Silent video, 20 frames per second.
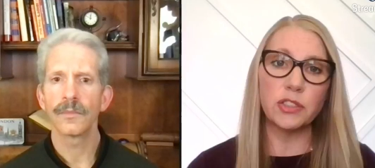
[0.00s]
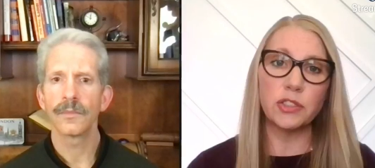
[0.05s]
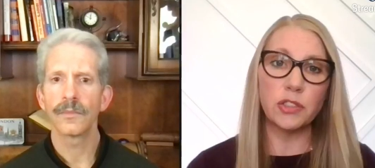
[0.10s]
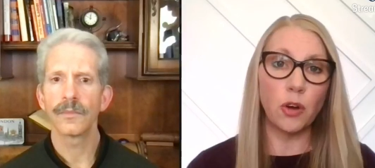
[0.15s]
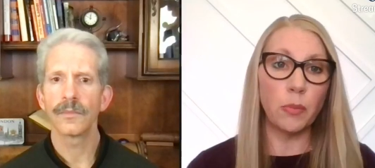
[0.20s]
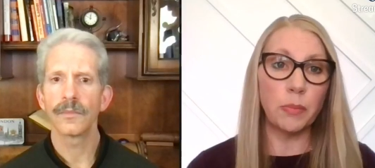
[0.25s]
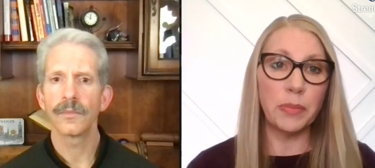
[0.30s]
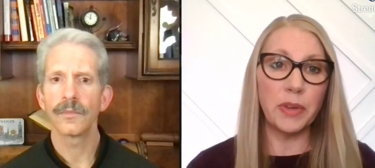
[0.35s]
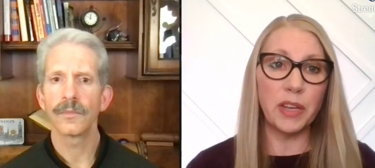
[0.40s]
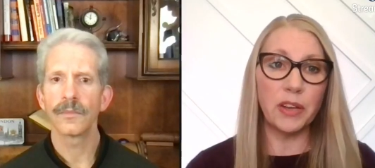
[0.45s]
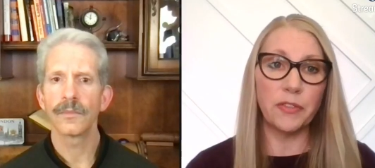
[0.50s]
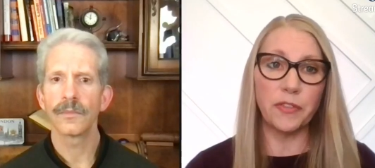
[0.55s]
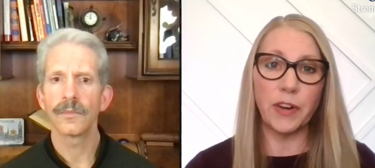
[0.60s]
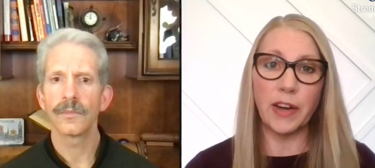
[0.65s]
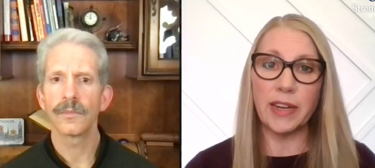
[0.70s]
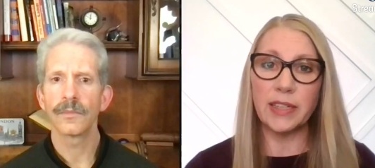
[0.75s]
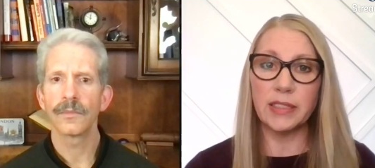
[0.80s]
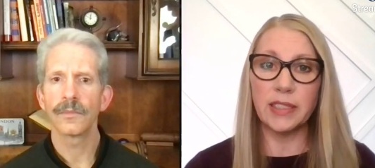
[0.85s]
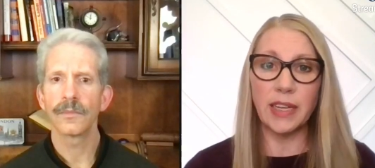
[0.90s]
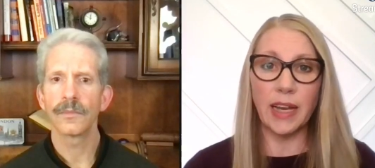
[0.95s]
Speaker 1: don't be
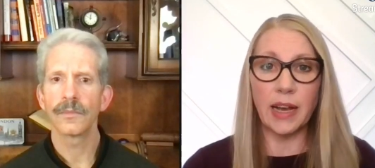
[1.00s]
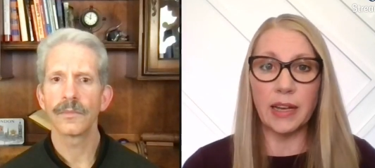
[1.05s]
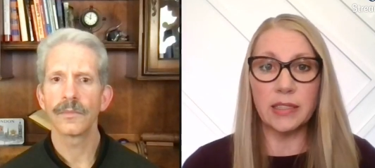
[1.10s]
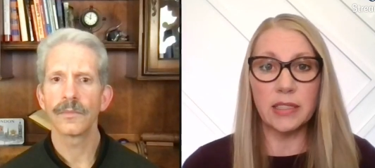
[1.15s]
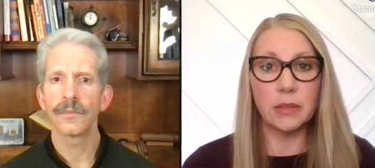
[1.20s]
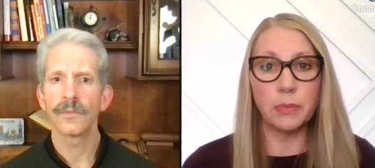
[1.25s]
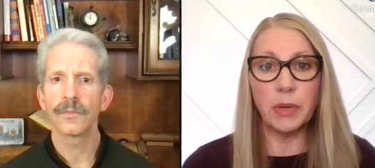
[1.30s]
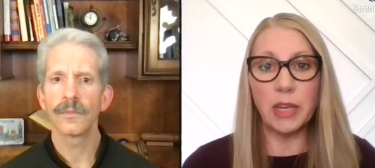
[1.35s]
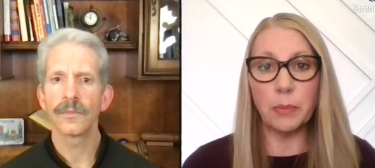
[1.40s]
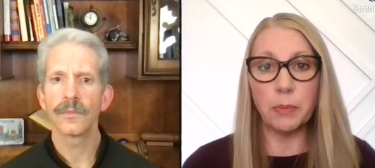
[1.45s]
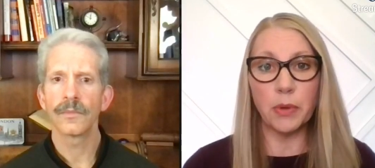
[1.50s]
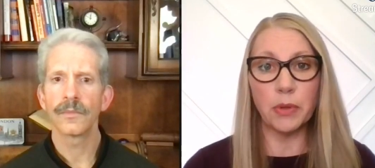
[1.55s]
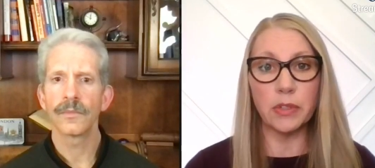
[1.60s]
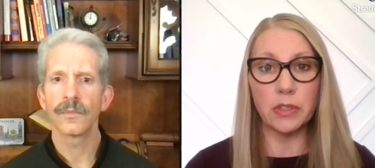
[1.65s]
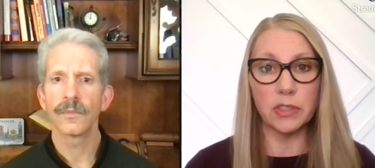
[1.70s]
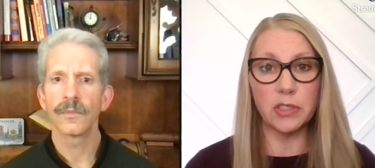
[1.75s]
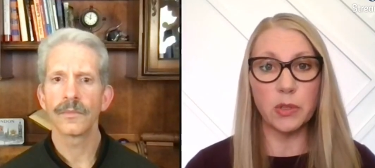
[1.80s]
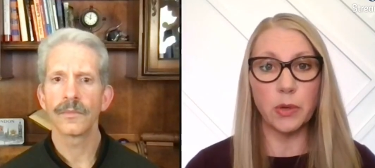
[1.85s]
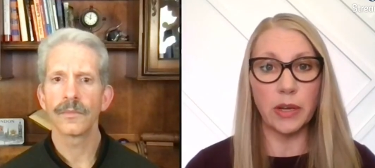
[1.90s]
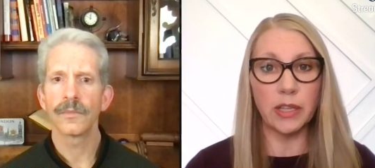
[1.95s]
afraid to ask people
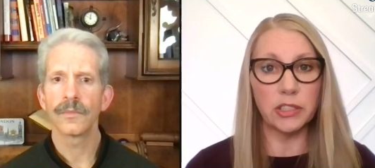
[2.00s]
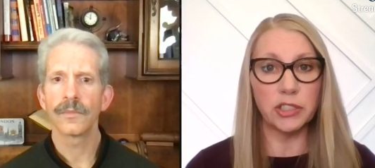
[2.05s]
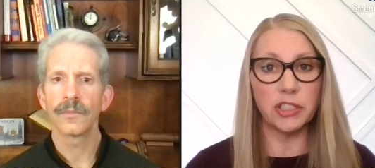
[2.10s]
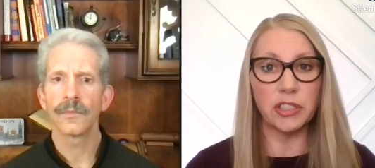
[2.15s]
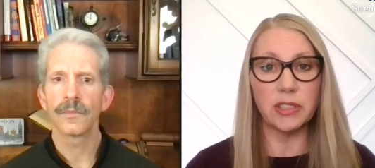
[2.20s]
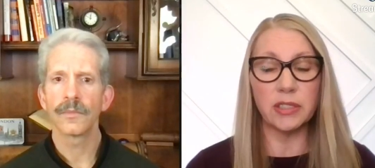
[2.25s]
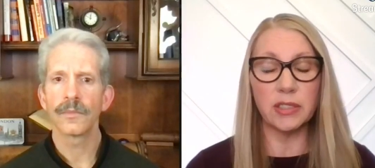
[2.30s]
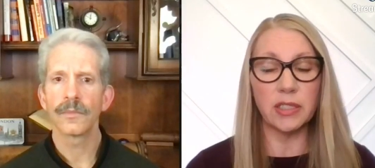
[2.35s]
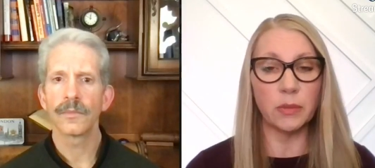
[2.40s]
those questions.